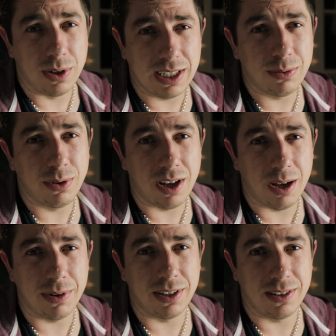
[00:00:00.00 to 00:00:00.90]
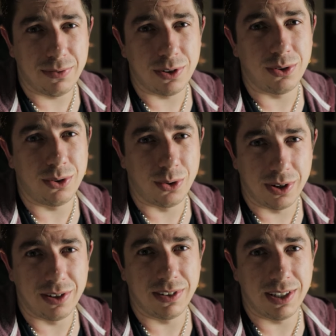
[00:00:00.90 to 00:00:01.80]
Well, that will come in a different
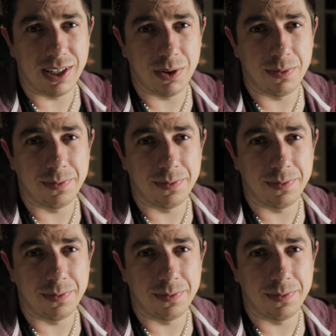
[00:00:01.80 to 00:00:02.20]
tutorial video.